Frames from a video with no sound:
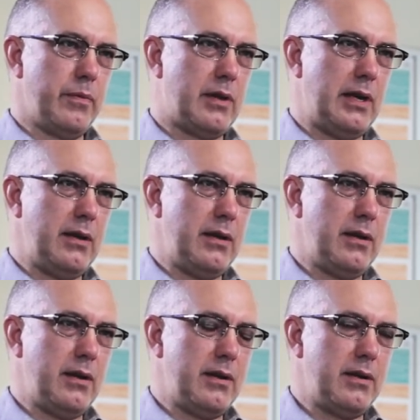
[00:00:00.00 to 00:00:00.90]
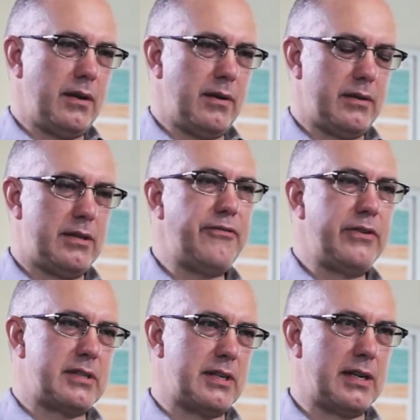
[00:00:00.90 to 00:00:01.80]
the
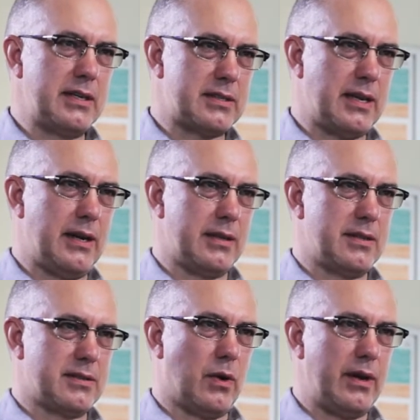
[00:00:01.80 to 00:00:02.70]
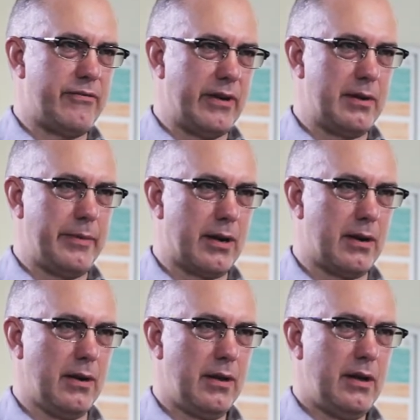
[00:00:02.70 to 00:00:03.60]
difference in understandings is quite
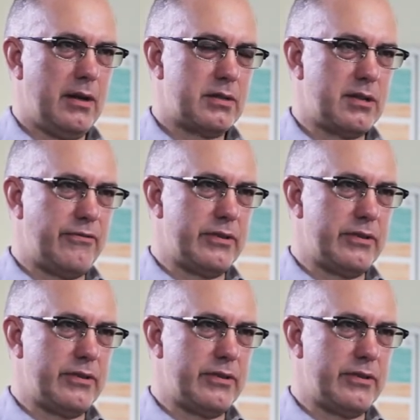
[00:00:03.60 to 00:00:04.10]
fundamental. So for